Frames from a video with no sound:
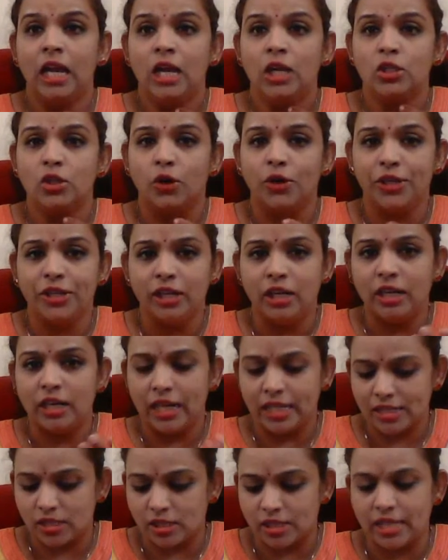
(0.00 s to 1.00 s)
So here,
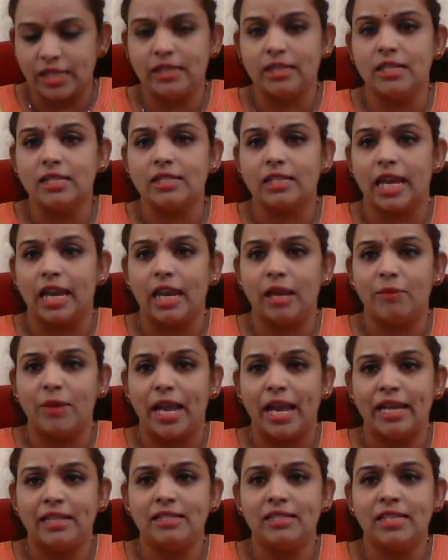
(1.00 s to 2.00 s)
let's see this game.
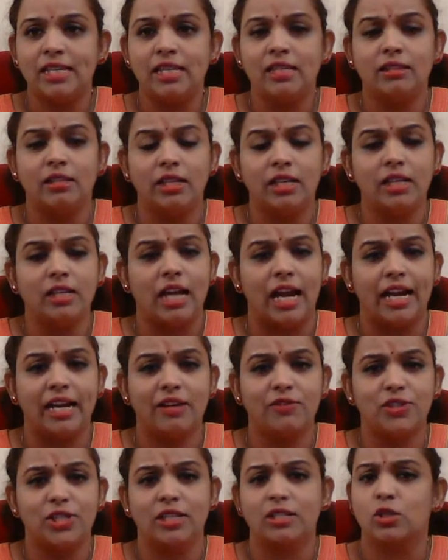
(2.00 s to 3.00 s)
NC3, Knight
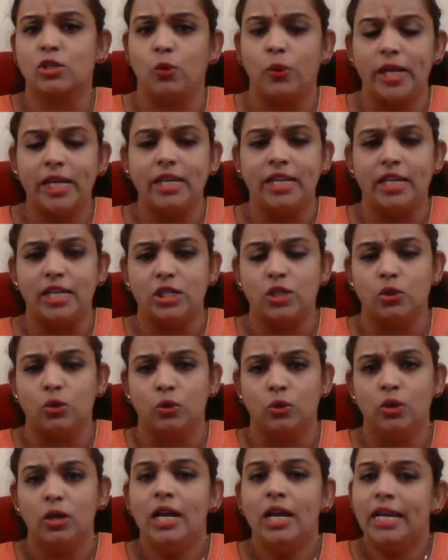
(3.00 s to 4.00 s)
f6, Queen
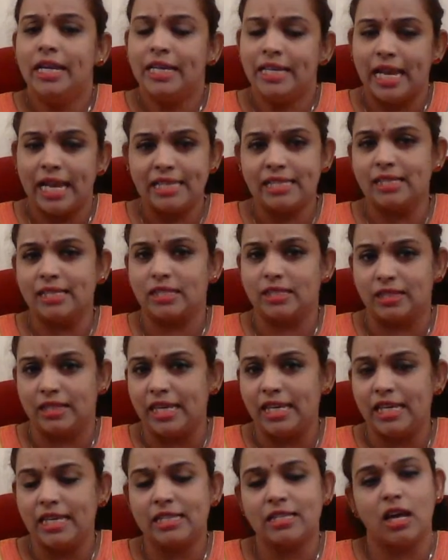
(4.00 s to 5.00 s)
e2. Yes,
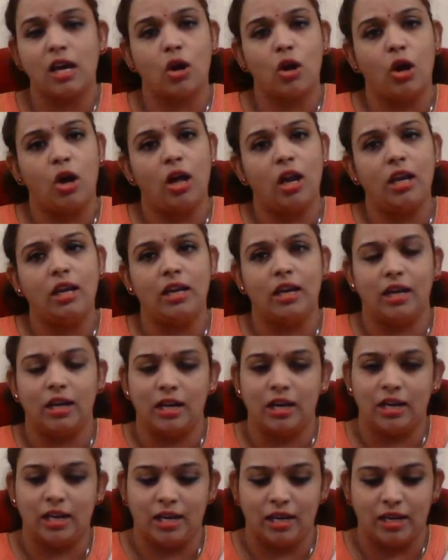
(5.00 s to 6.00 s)
these are
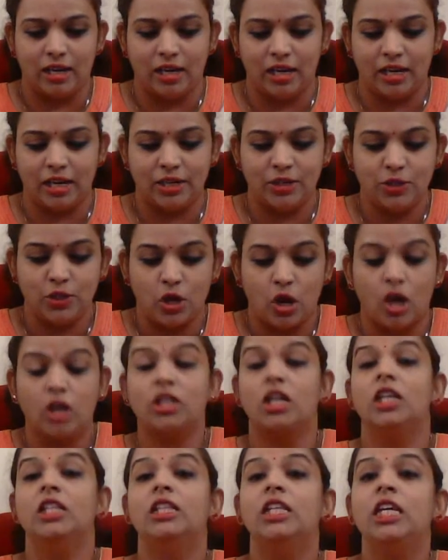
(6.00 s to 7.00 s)
all
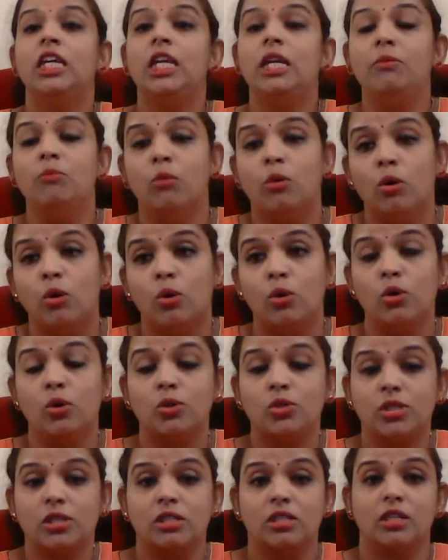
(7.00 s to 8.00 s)
not the
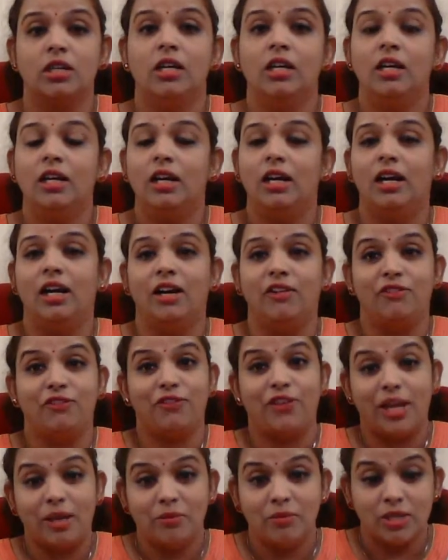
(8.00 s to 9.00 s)
most
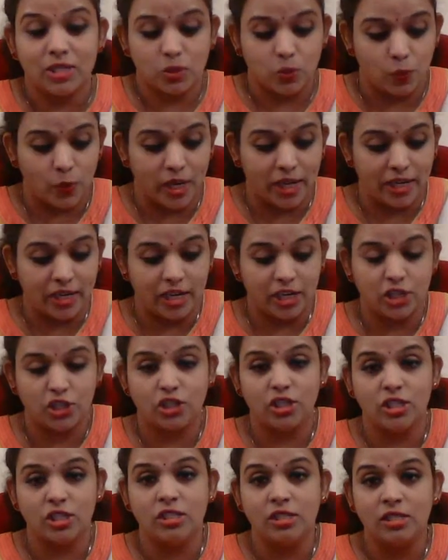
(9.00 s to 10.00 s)
famous
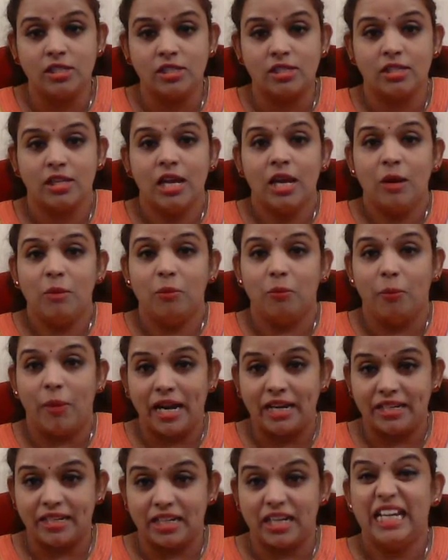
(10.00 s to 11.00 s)
variations,
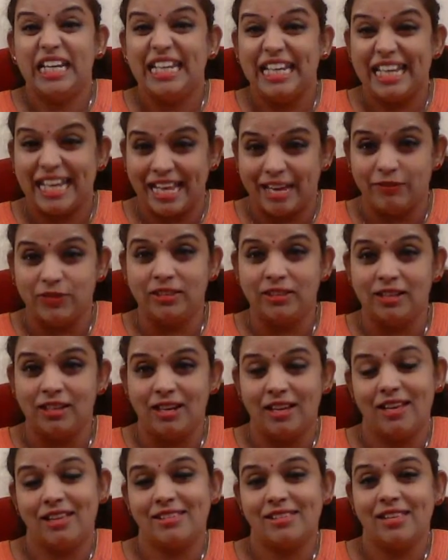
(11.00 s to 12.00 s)
but
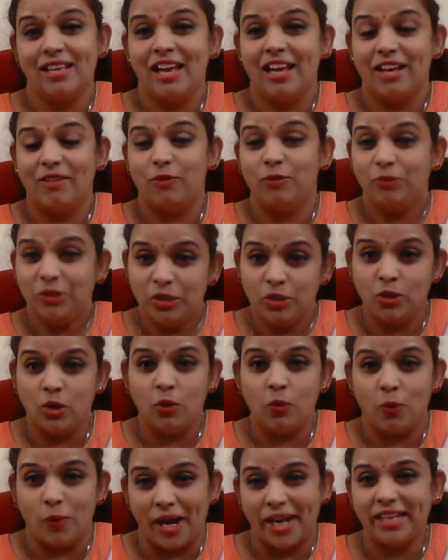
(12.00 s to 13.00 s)
nevertheless, you know
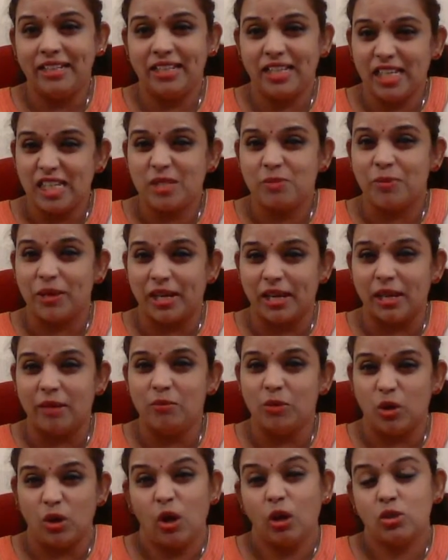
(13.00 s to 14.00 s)
why these
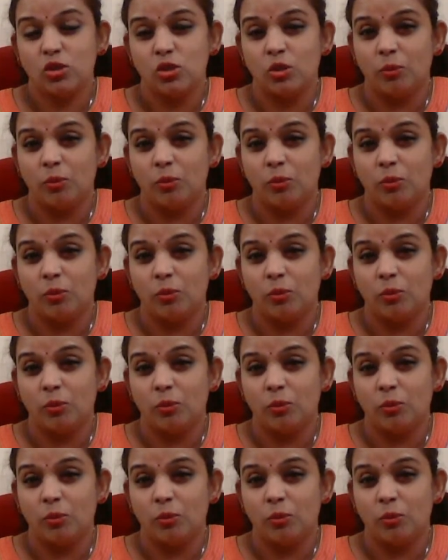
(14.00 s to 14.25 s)
became not so